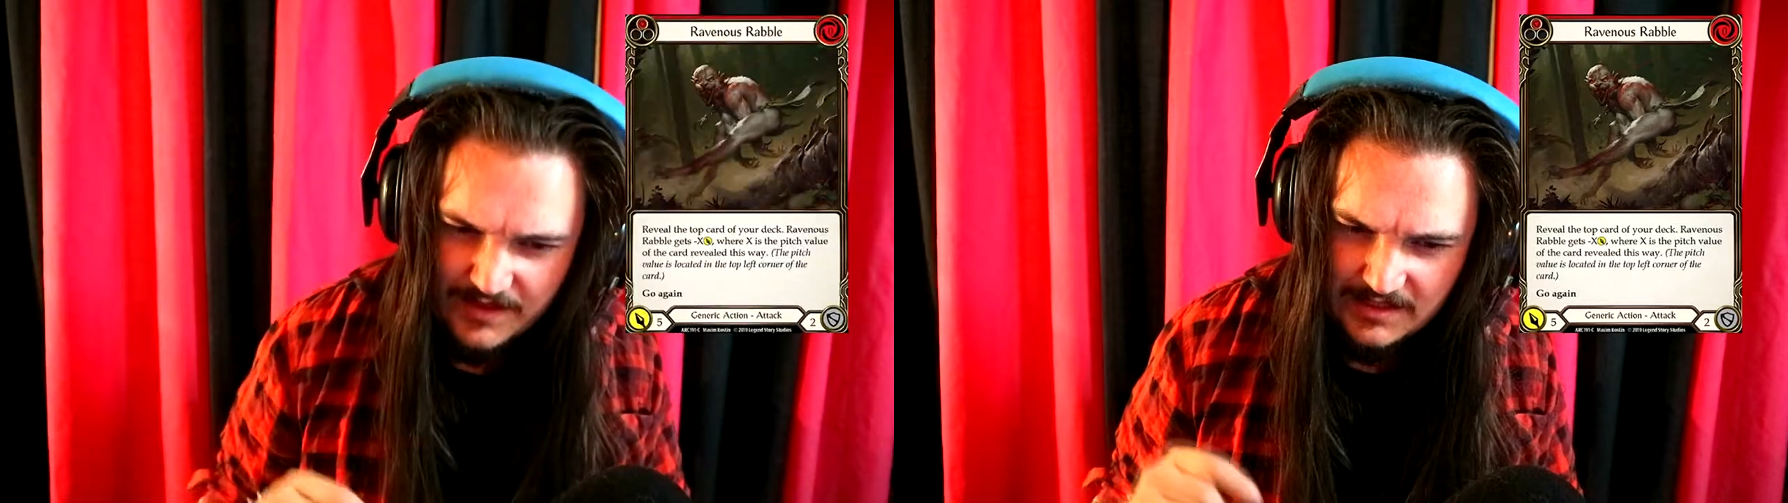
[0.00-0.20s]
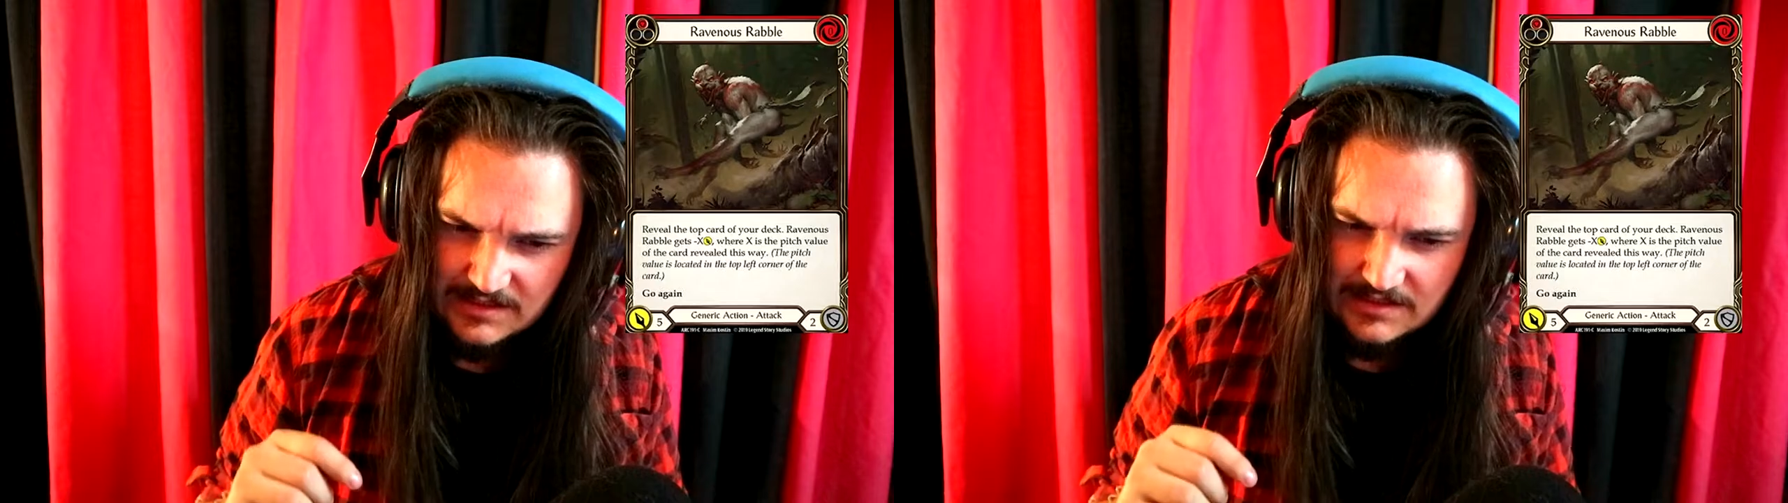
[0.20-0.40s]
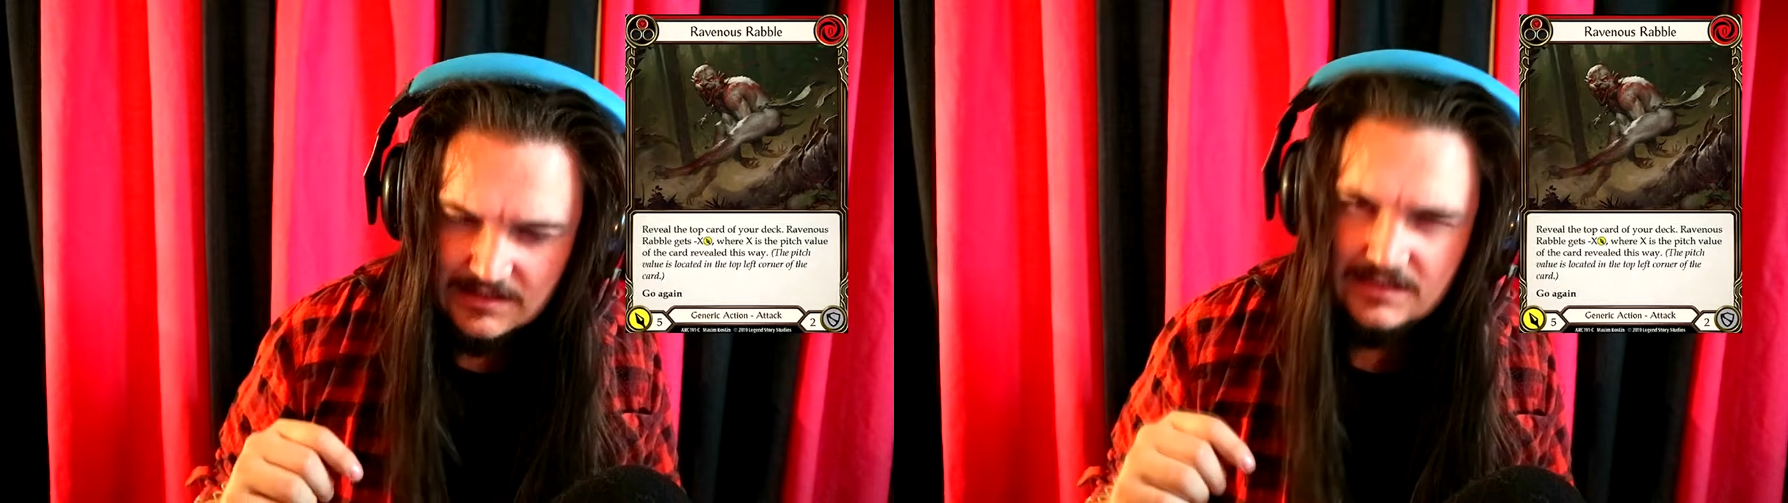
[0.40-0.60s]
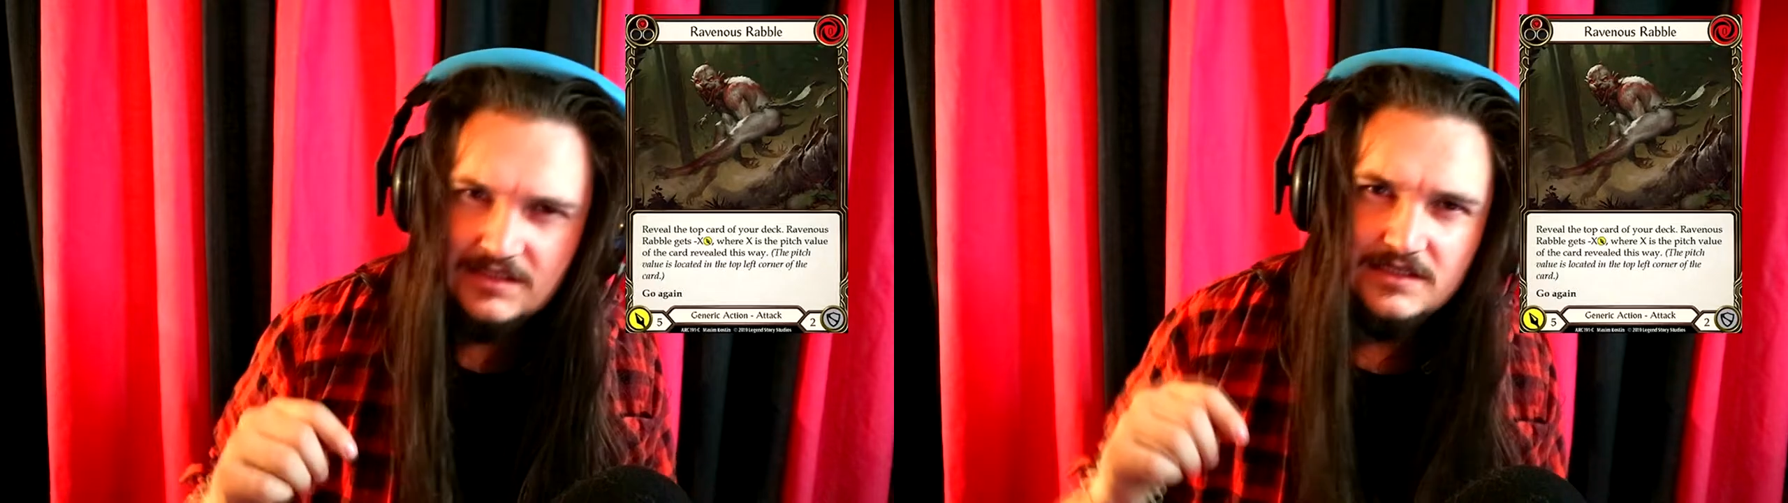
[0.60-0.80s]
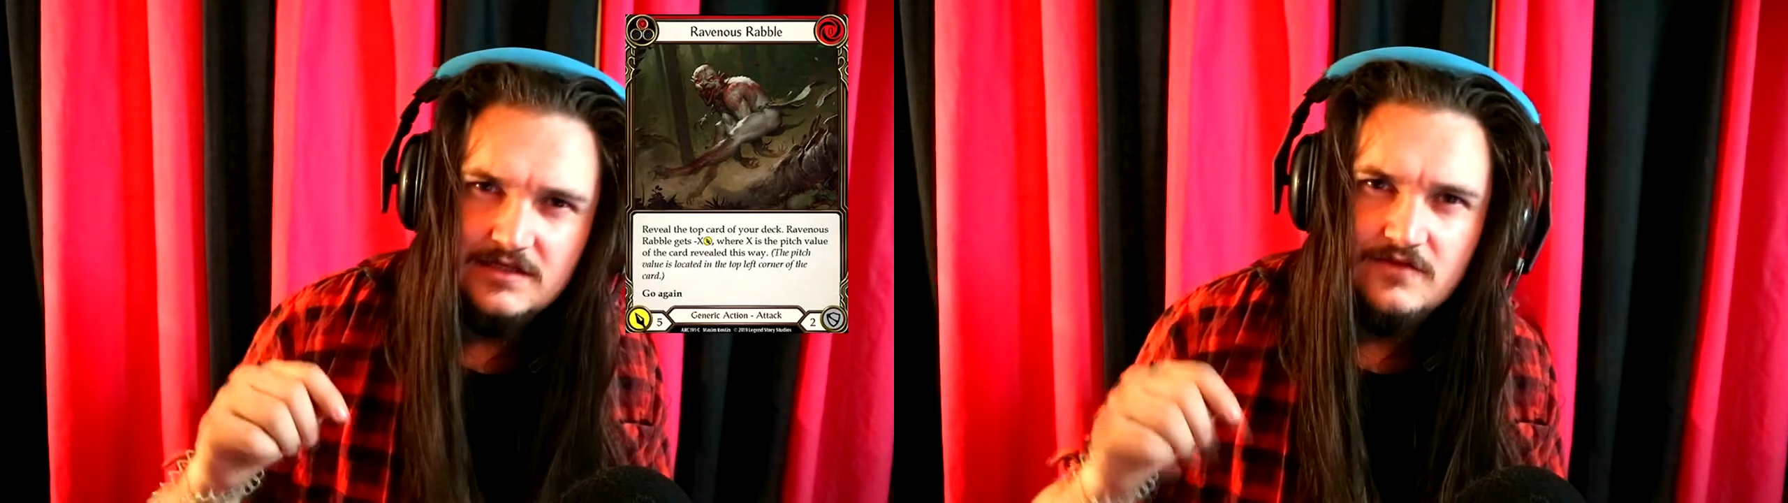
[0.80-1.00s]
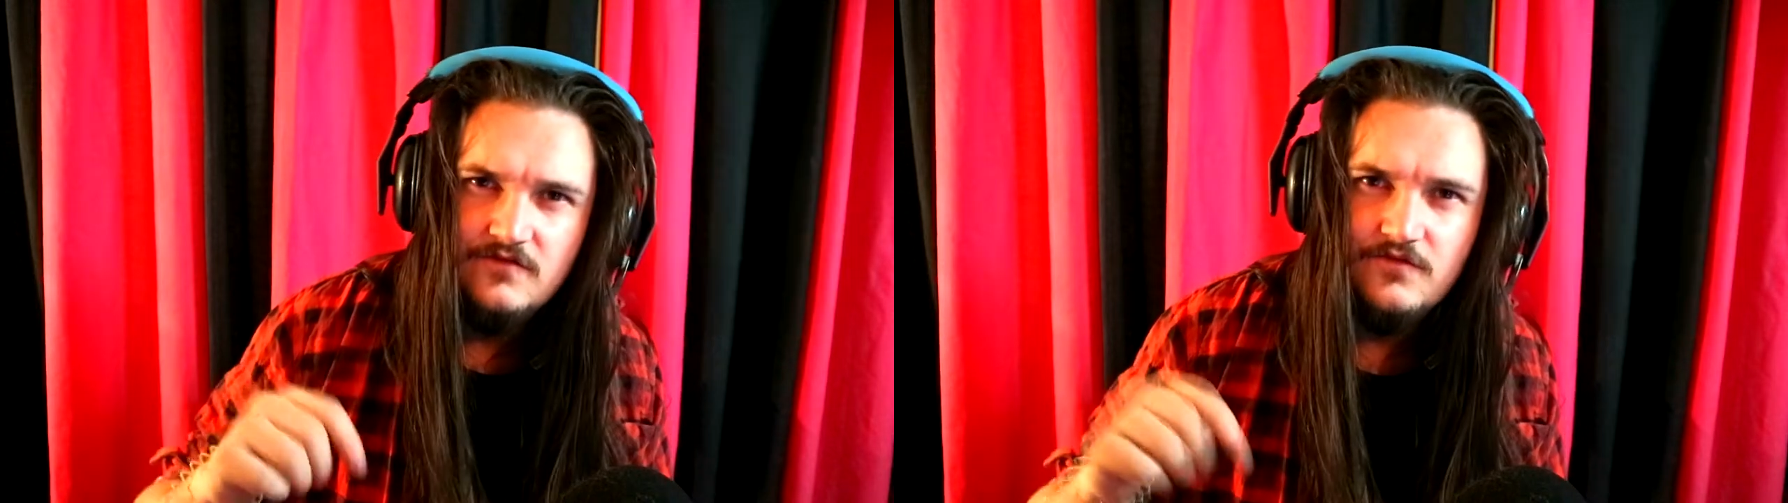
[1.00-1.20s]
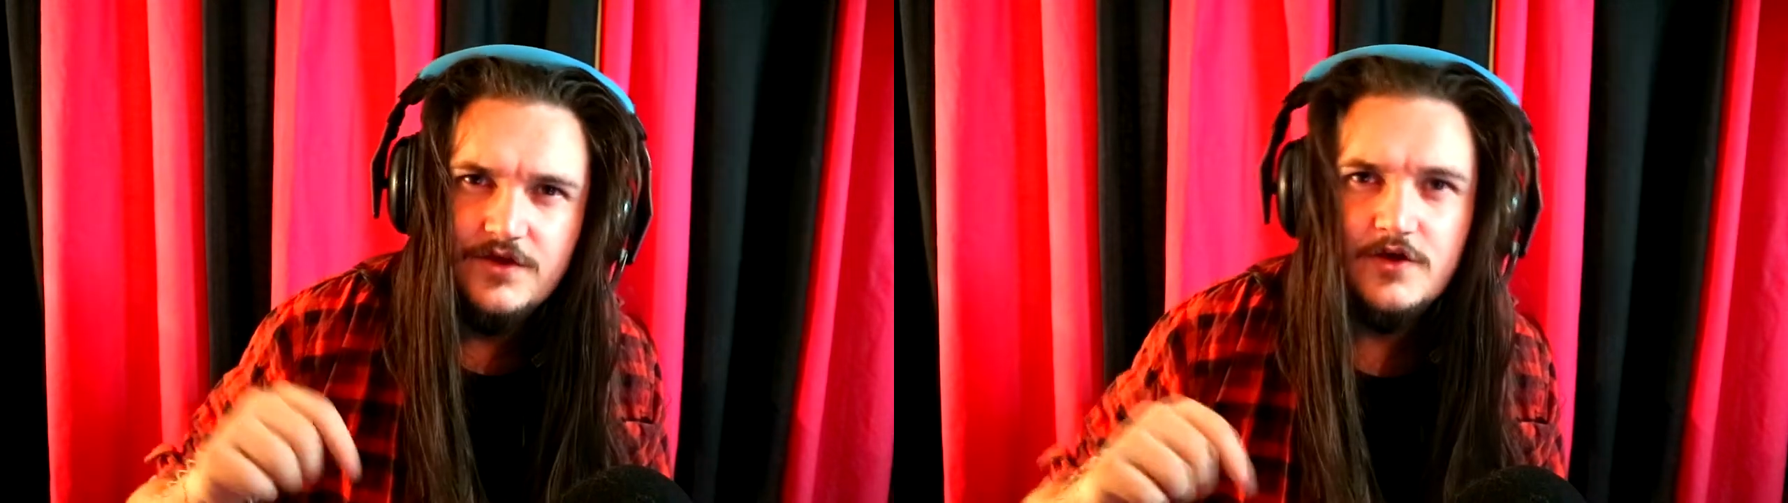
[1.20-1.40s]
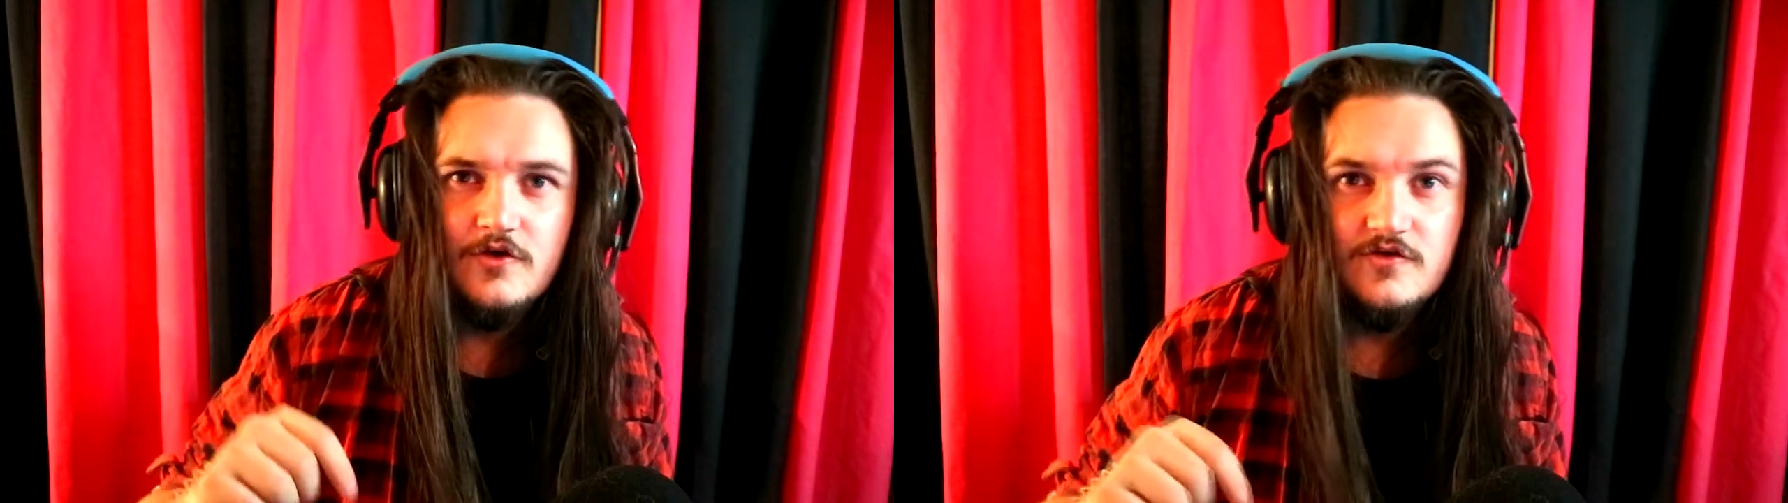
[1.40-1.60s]
this
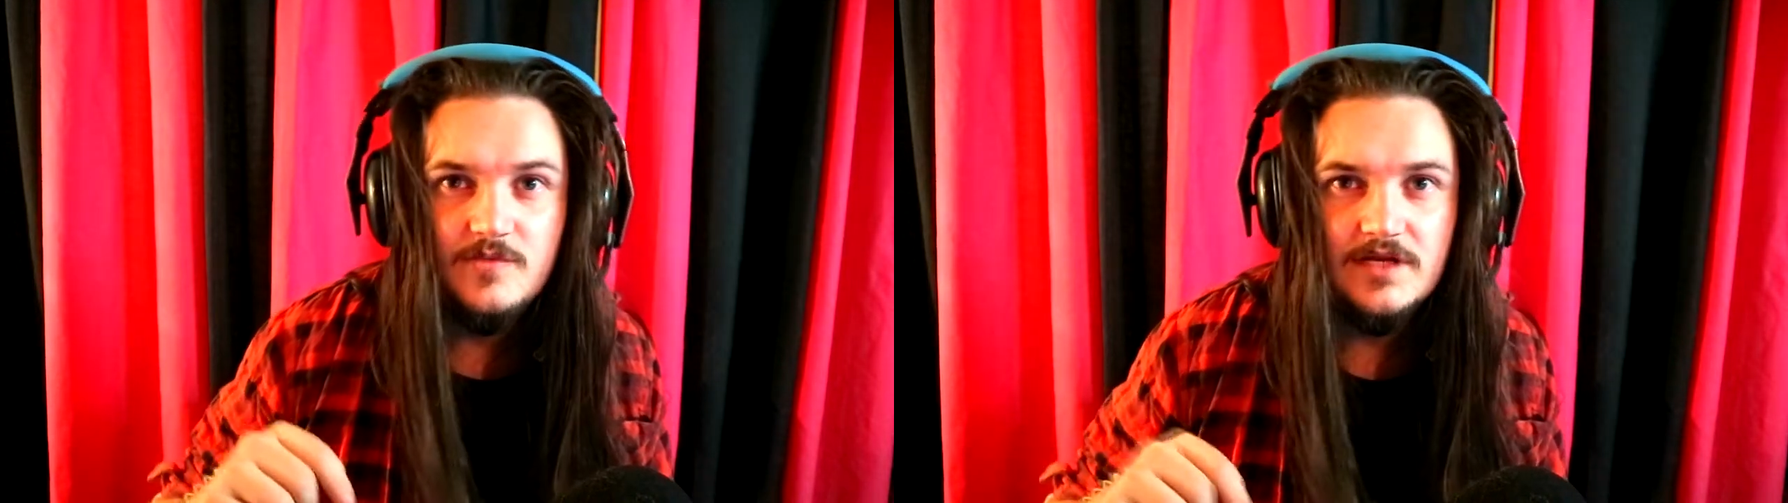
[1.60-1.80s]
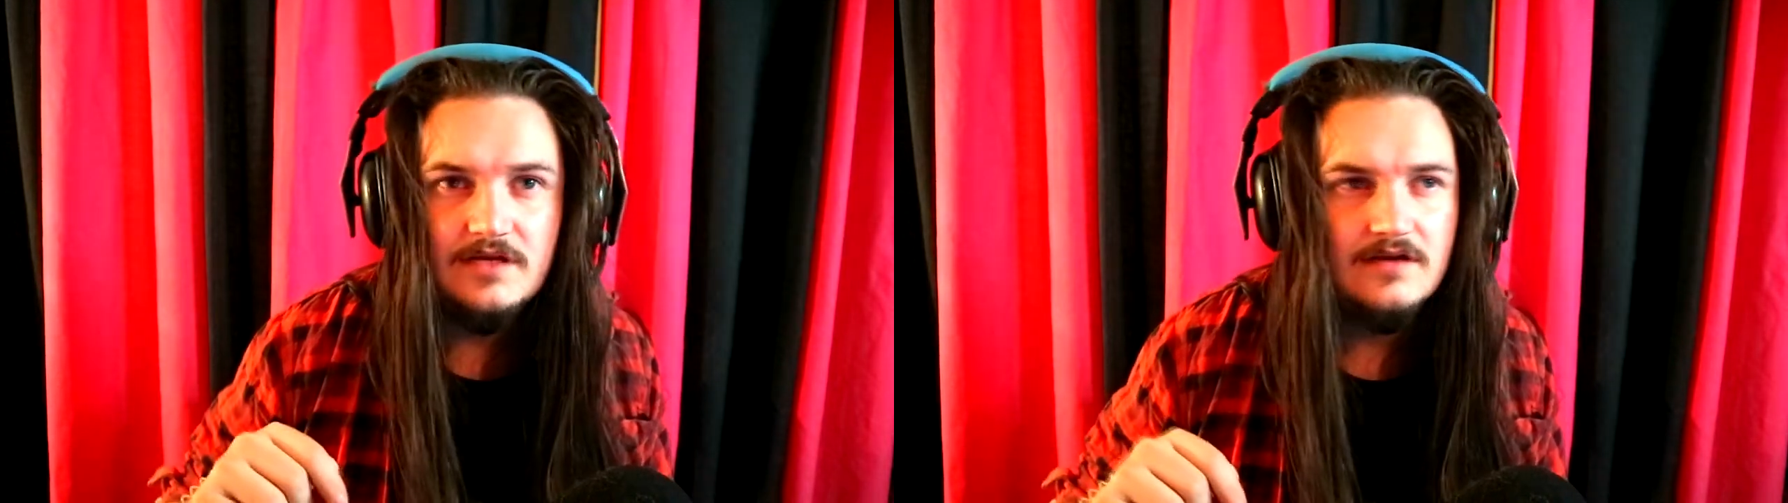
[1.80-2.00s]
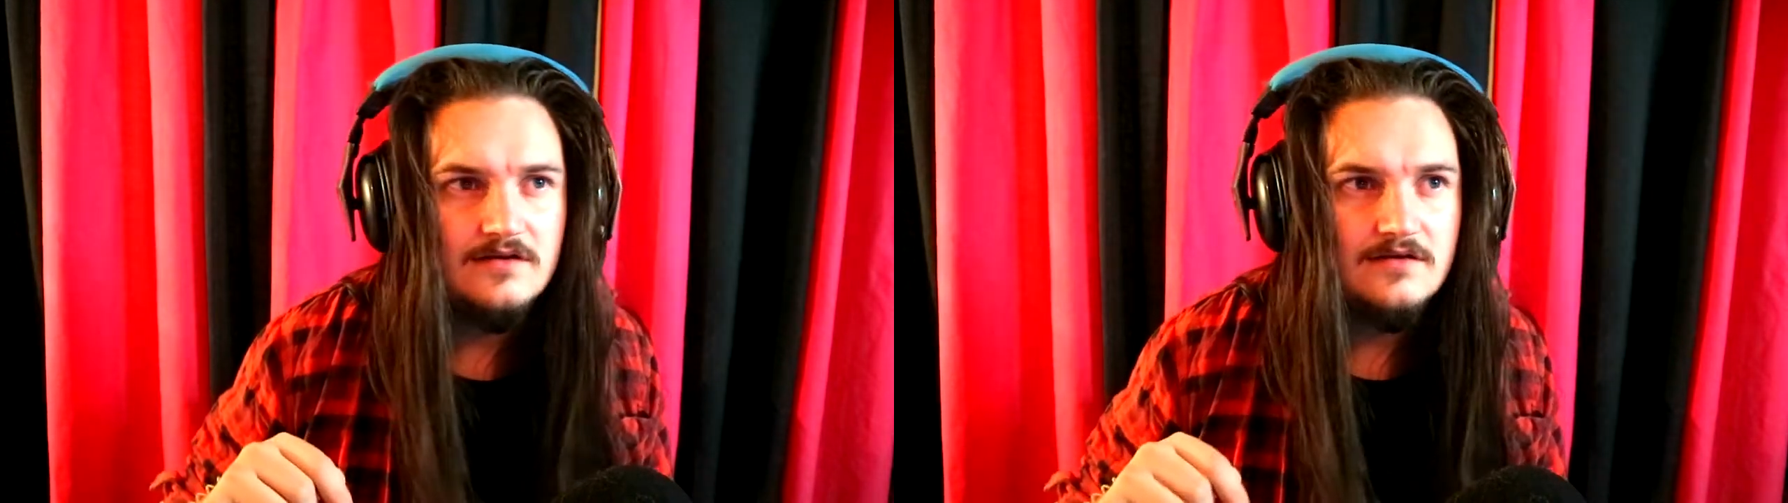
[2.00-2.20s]
video has been